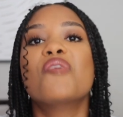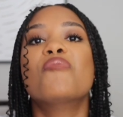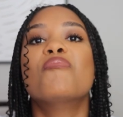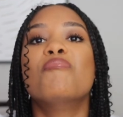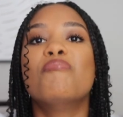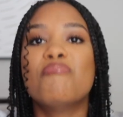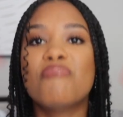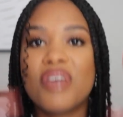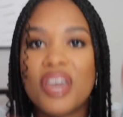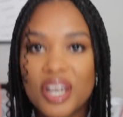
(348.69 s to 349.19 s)

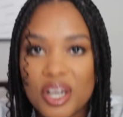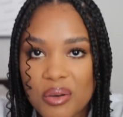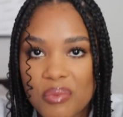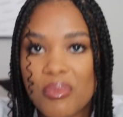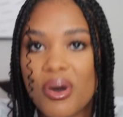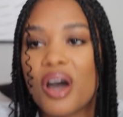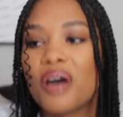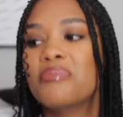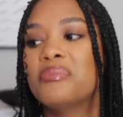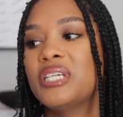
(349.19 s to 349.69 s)

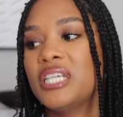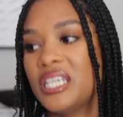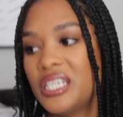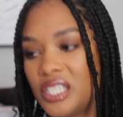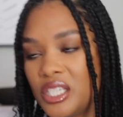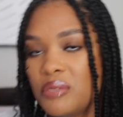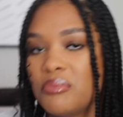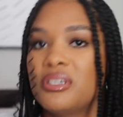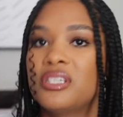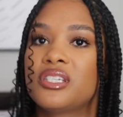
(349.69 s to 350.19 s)
minimum
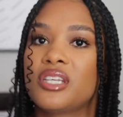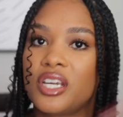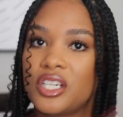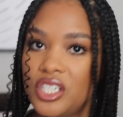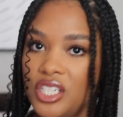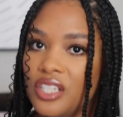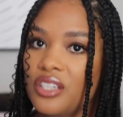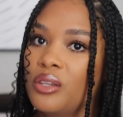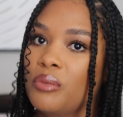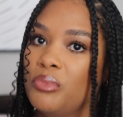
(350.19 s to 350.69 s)
needs to be
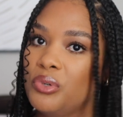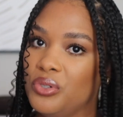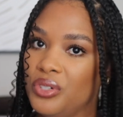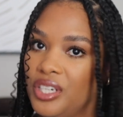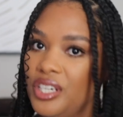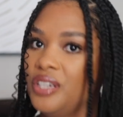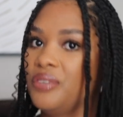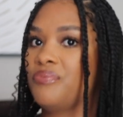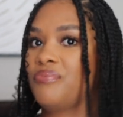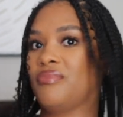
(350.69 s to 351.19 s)
touching the
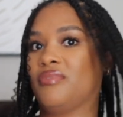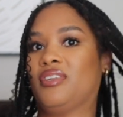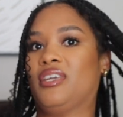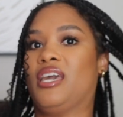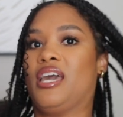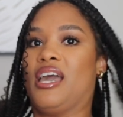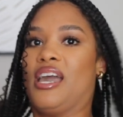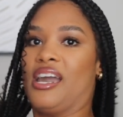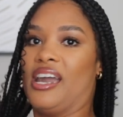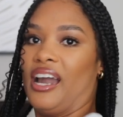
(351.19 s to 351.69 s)
booty,
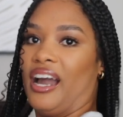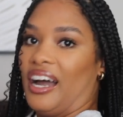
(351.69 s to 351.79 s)
okay?